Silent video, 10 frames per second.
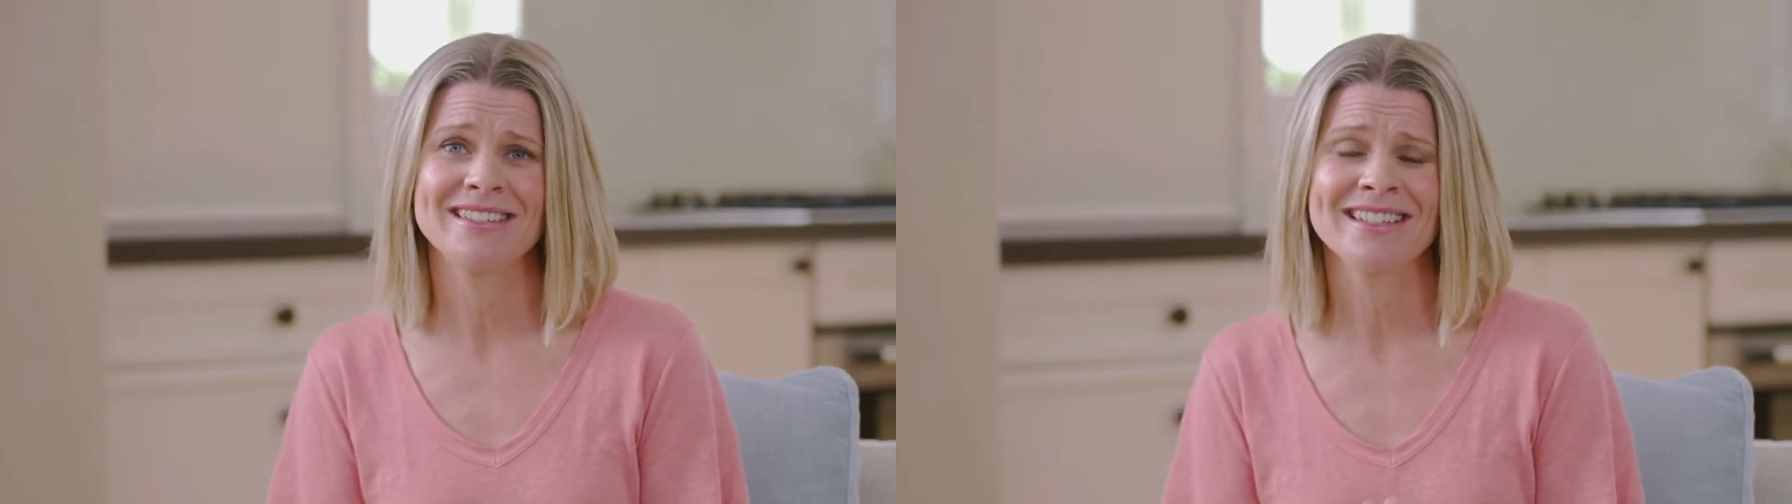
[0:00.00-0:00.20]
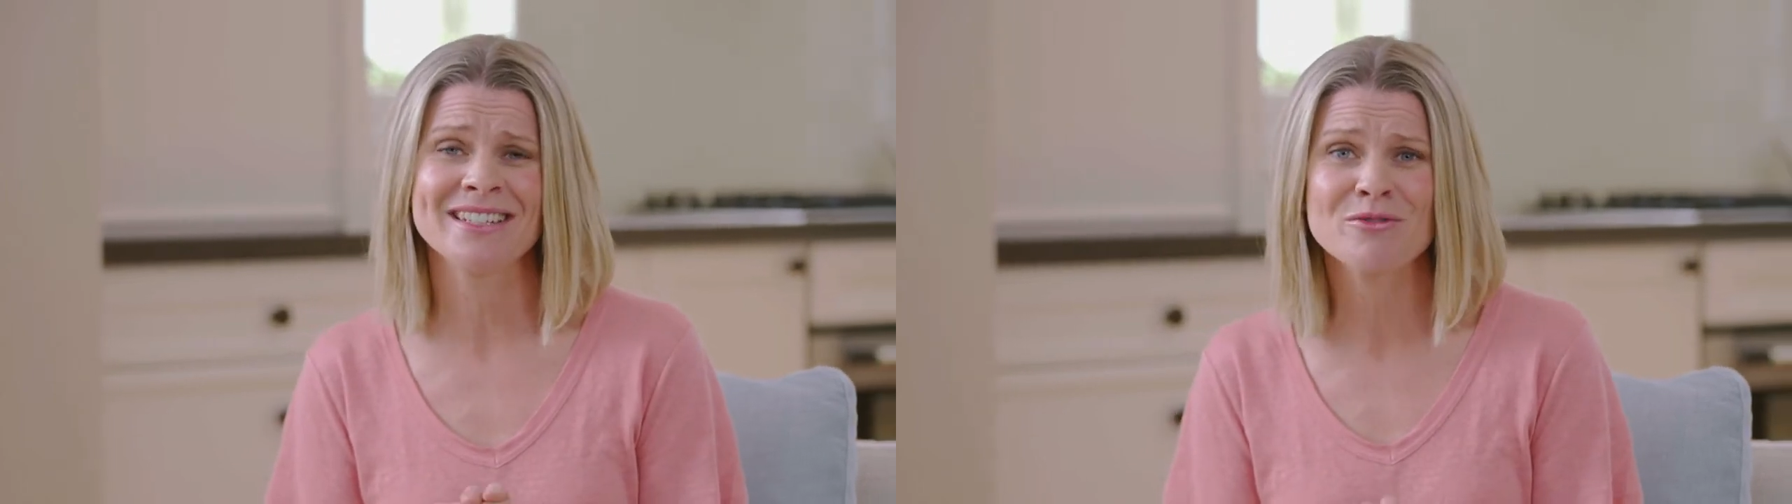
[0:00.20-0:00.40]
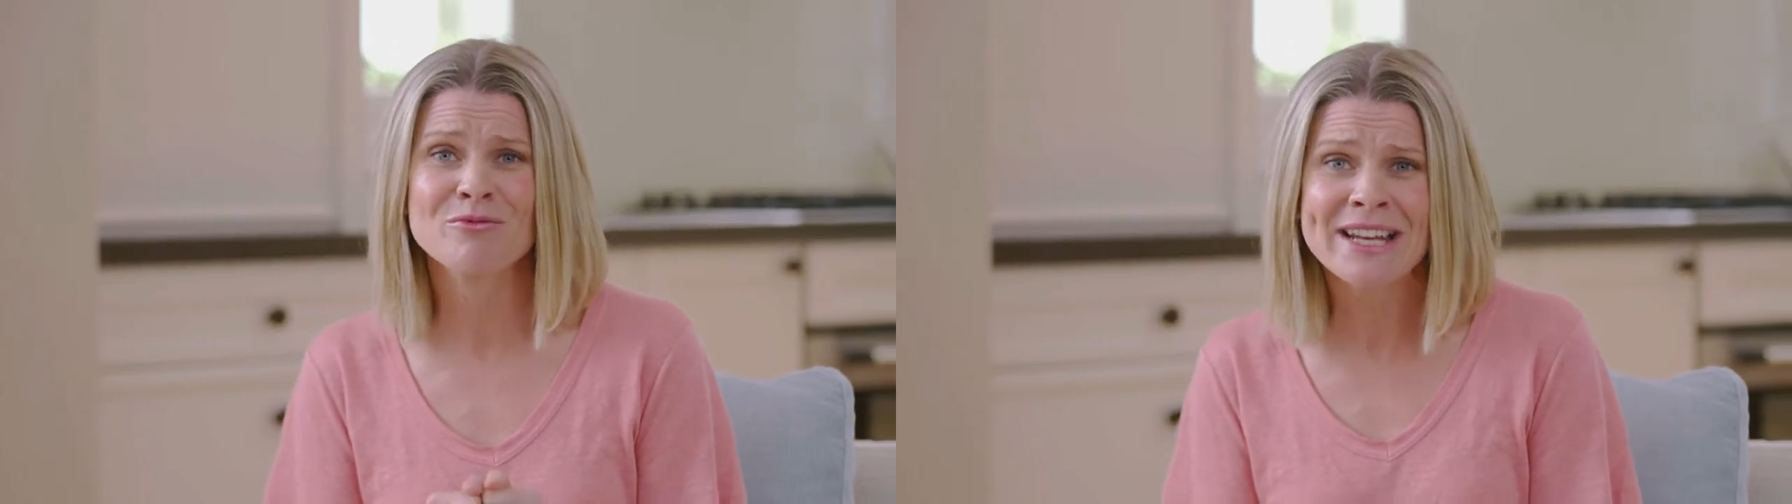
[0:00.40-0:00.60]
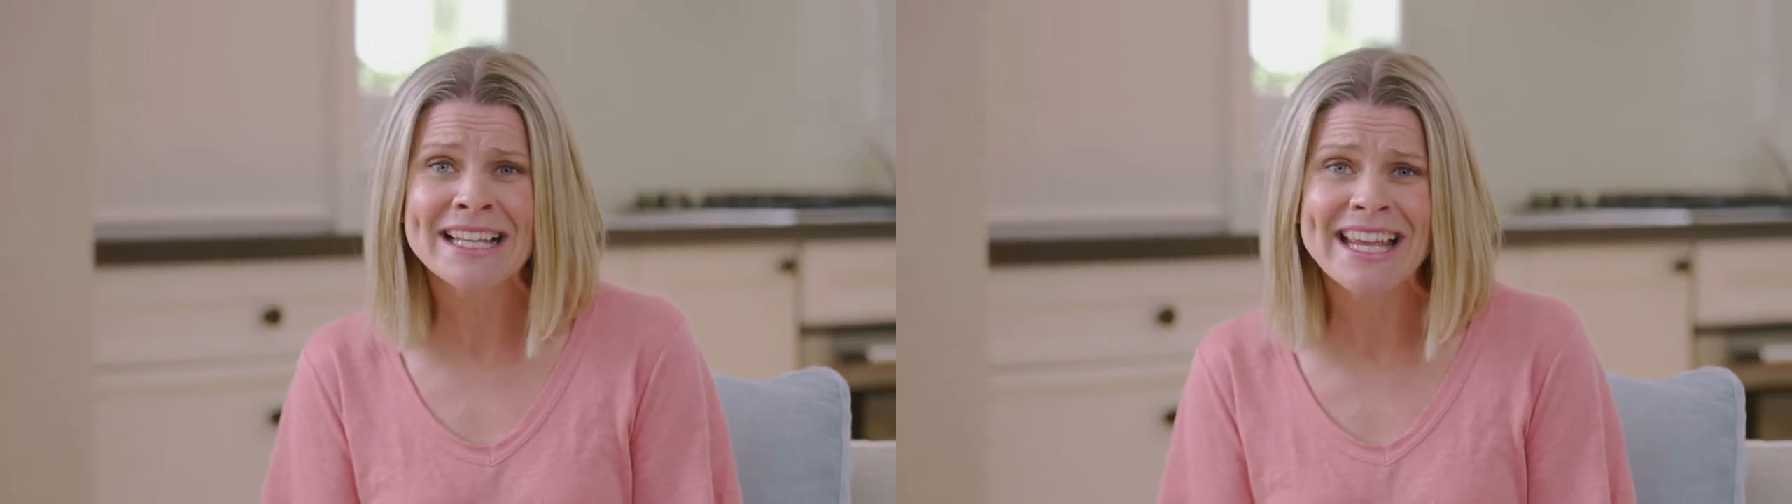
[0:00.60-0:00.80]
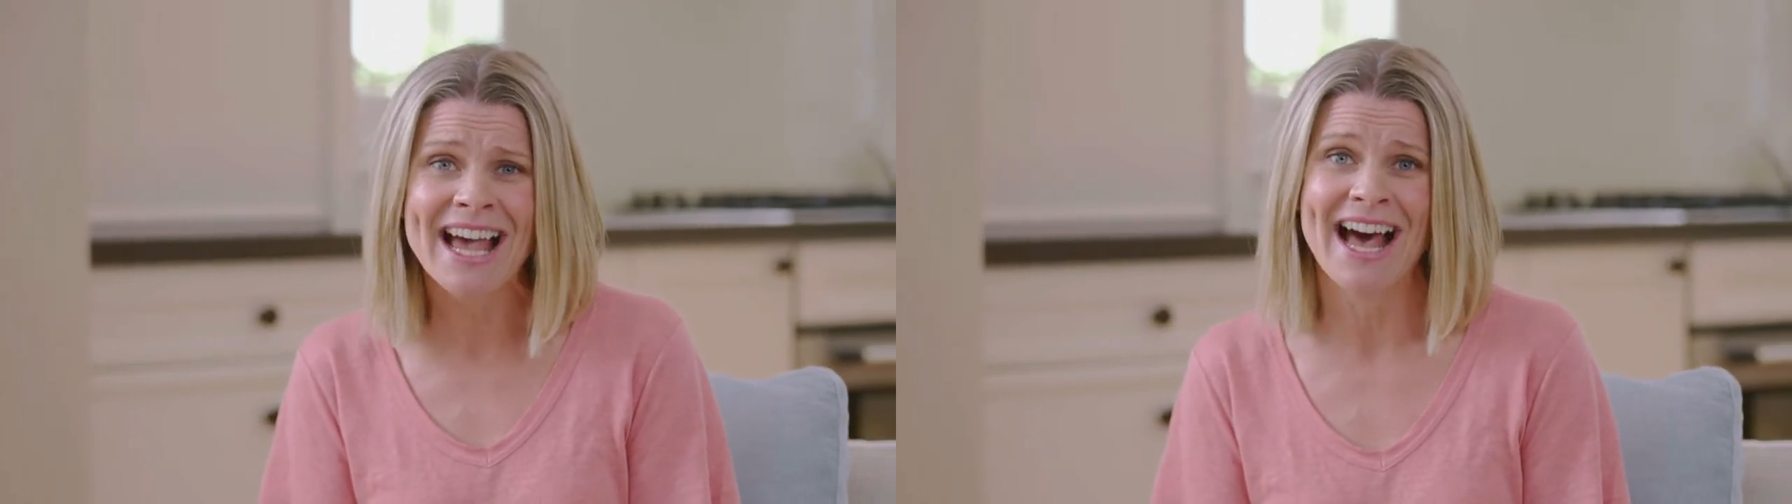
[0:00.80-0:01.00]
and it's
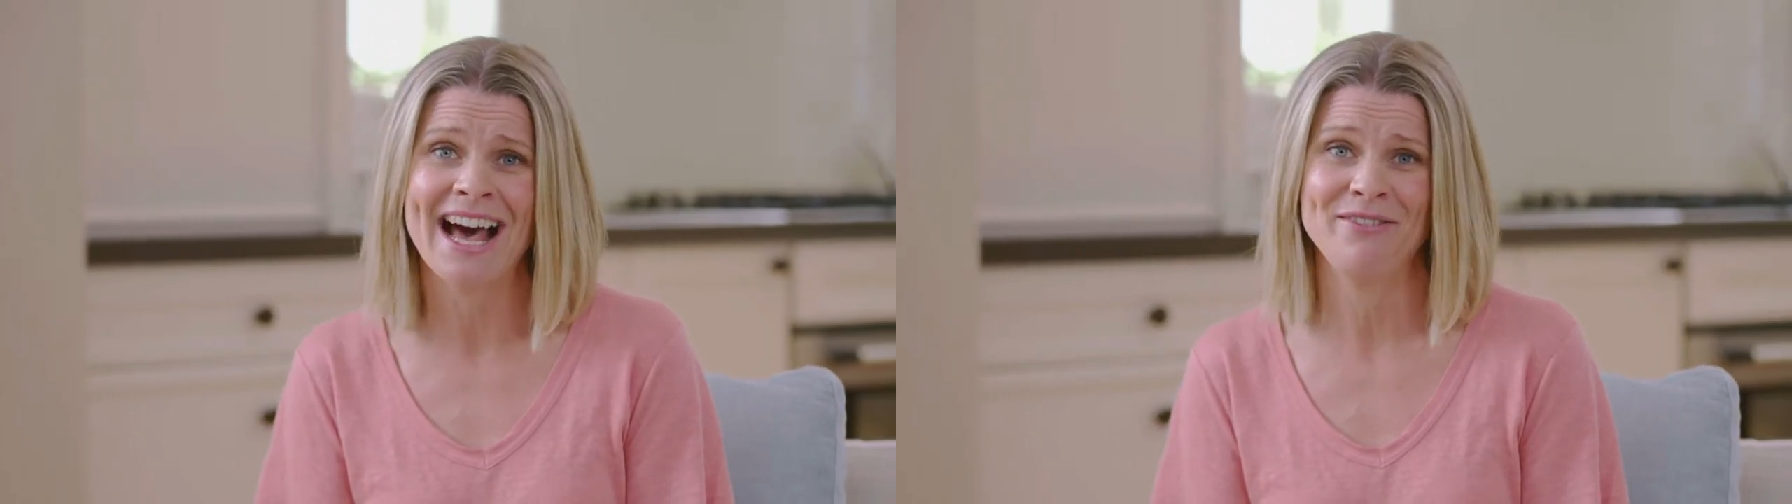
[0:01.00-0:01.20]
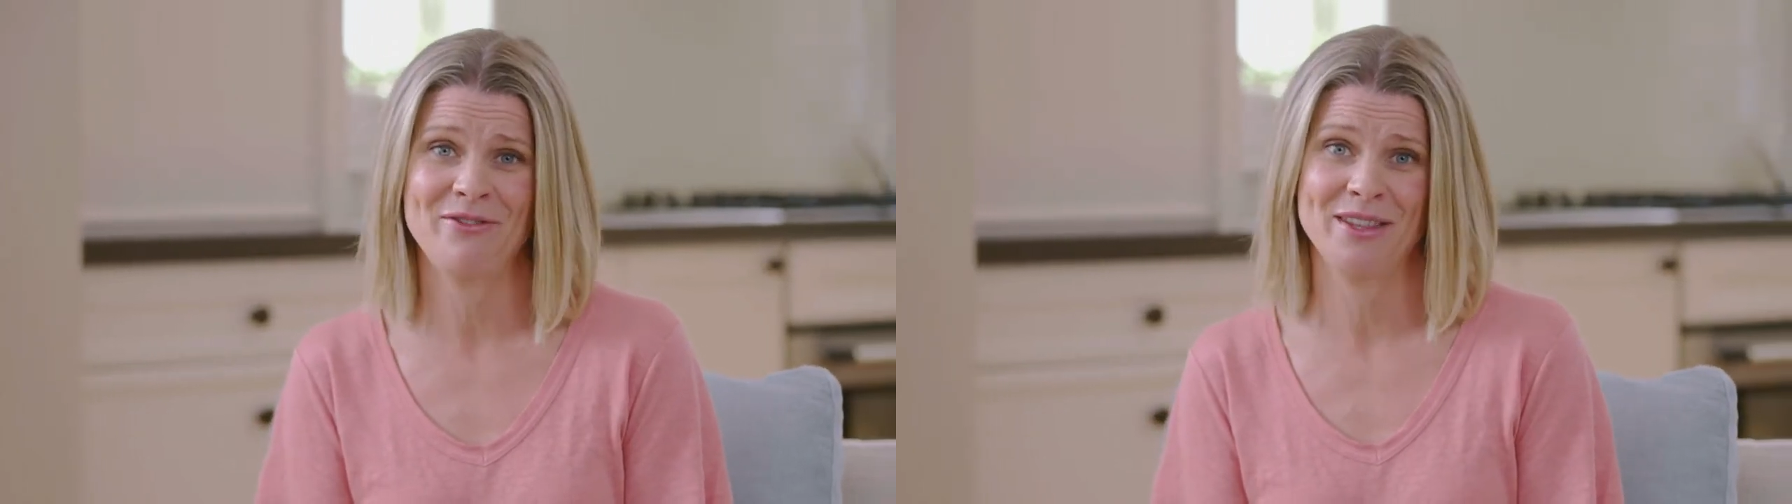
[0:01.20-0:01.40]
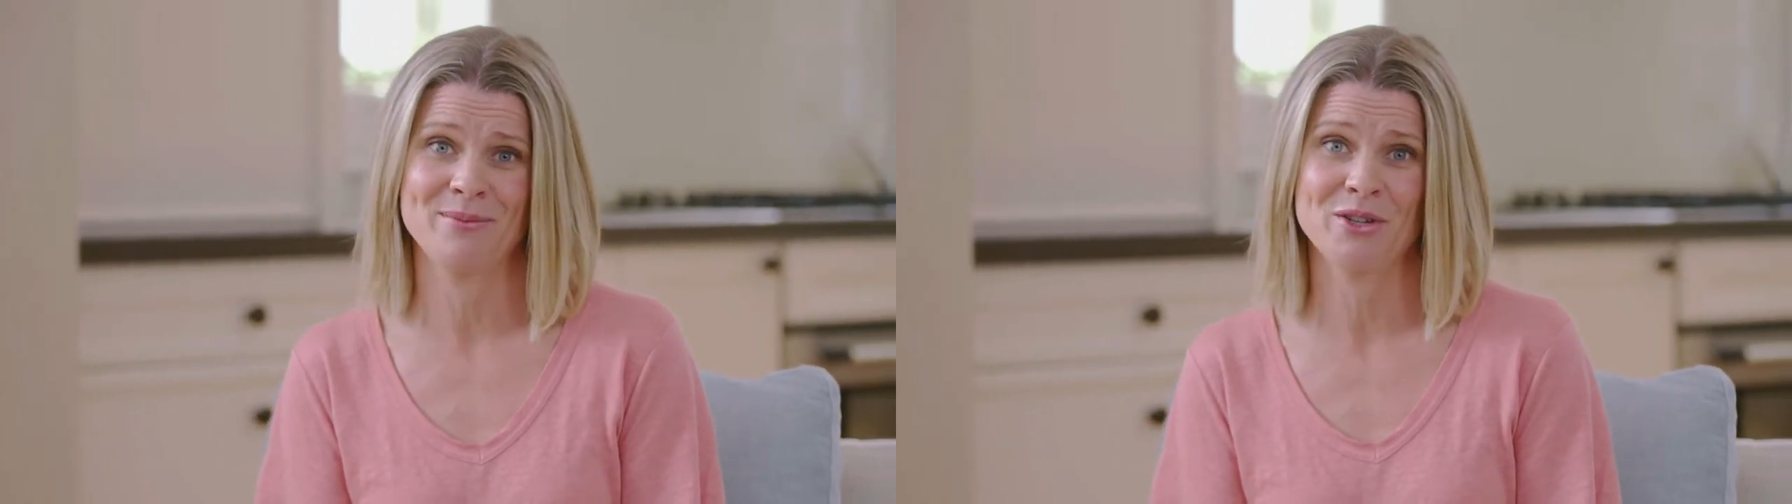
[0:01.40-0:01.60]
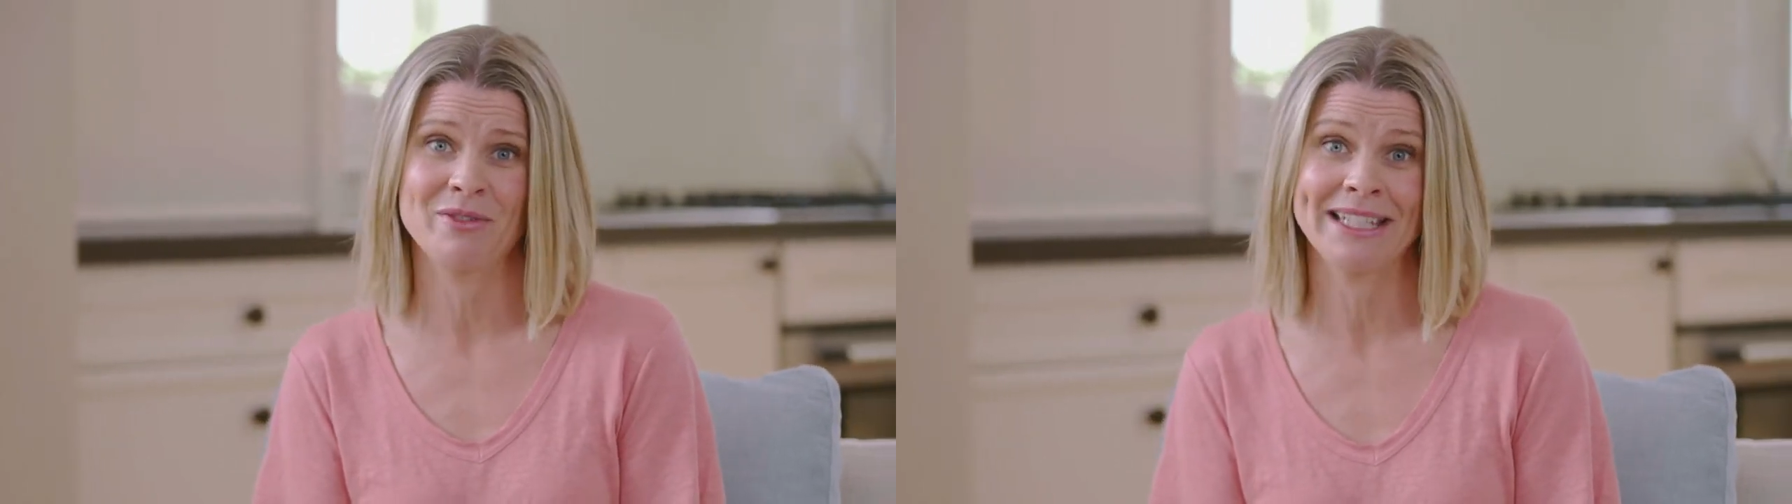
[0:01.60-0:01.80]
really hard for them to